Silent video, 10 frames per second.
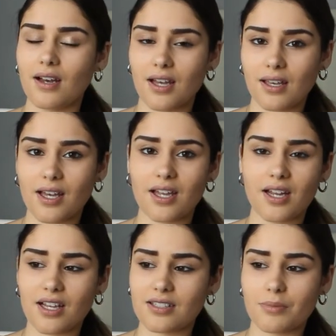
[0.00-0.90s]

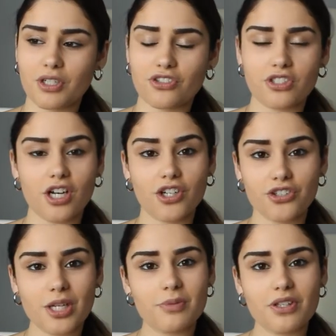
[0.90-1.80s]
Again, as I mentioned
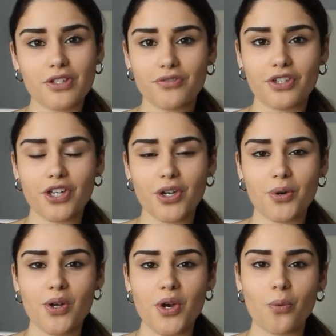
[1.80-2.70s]
100 times in this
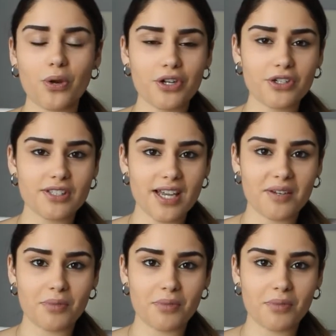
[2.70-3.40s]
video, Winners and